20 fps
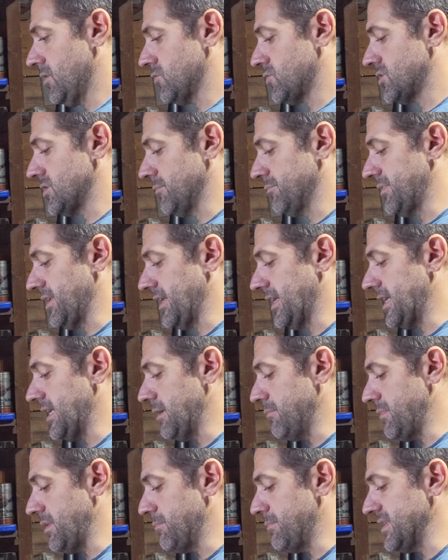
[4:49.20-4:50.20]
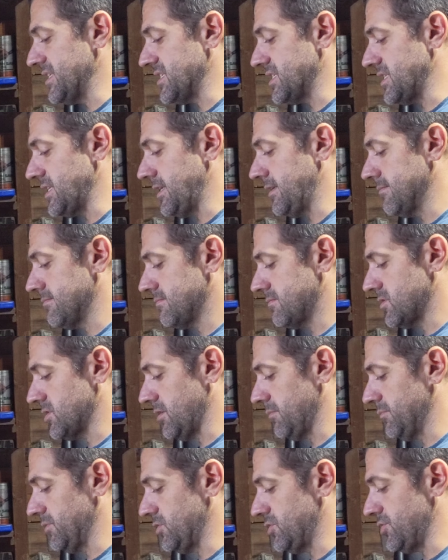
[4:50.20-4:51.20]
something to keep me busy,
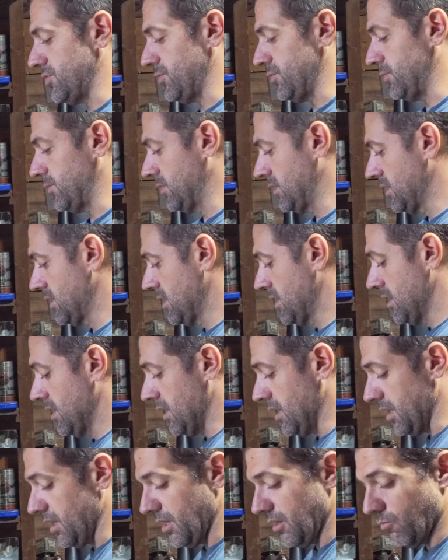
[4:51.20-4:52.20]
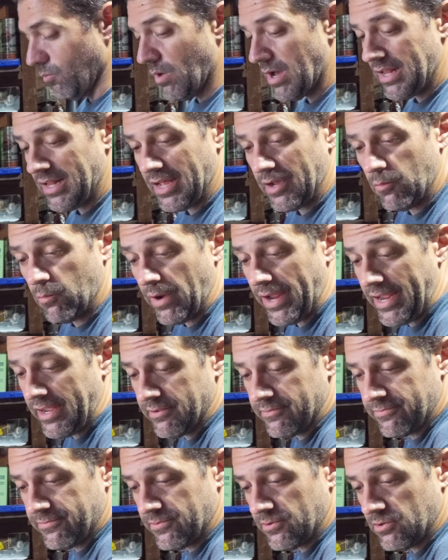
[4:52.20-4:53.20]
something to do while I
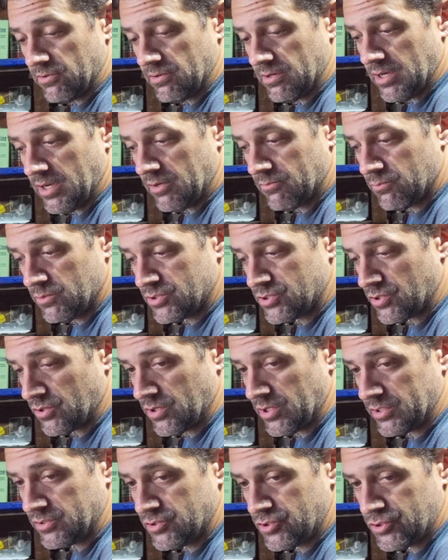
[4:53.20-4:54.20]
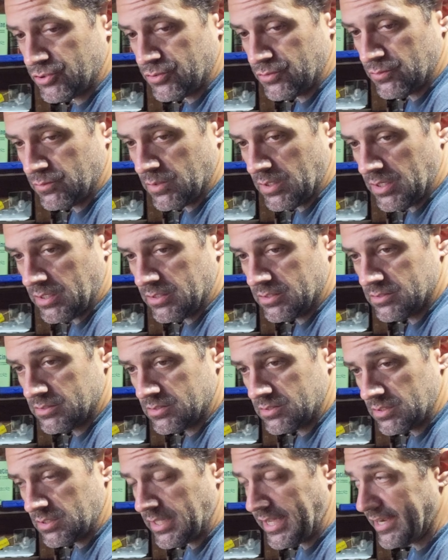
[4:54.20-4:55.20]
wait for returning to
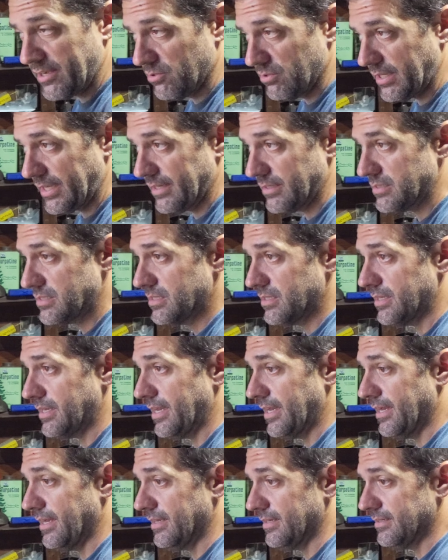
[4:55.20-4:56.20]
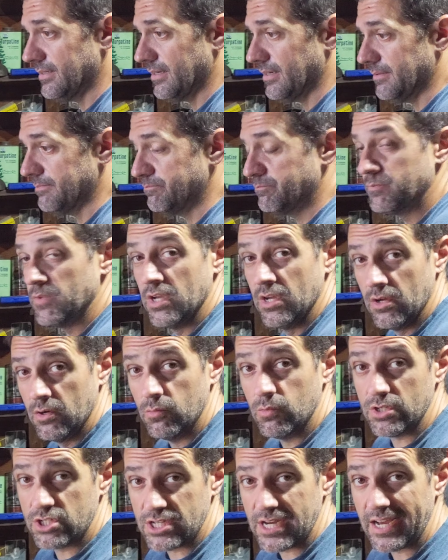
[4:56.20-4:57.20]
Legoland. And
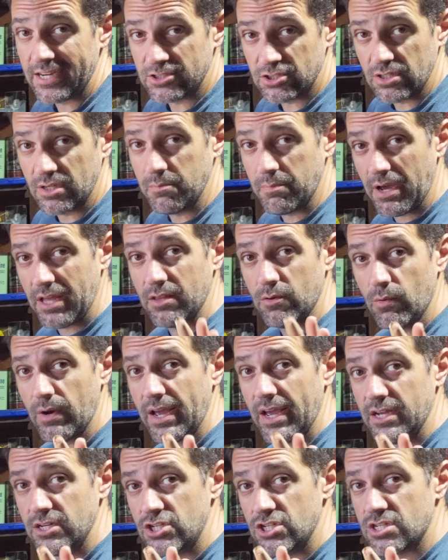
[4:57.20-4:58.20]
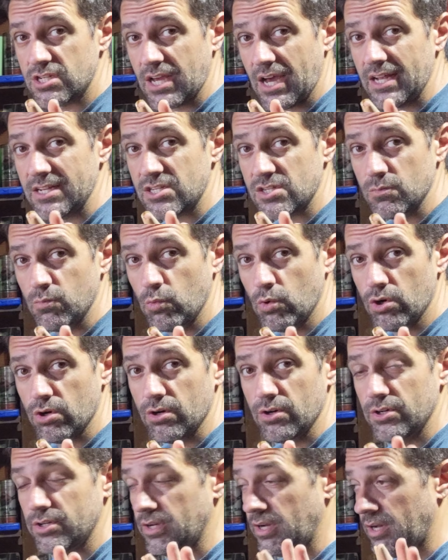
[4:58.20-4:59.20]
which actually, by the way, I just got some
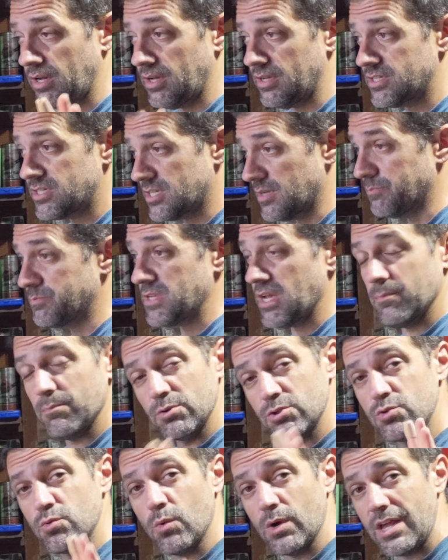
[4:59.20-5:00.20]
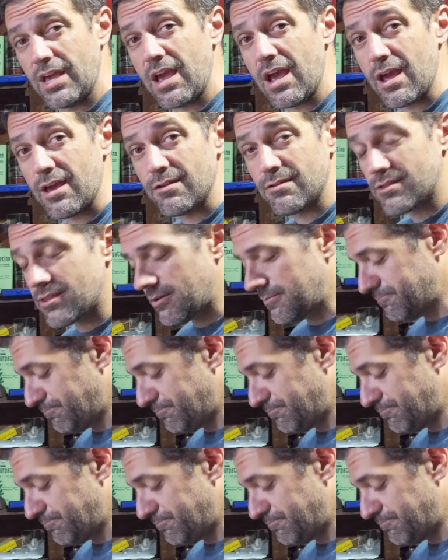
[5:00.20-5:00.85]
word. September 28th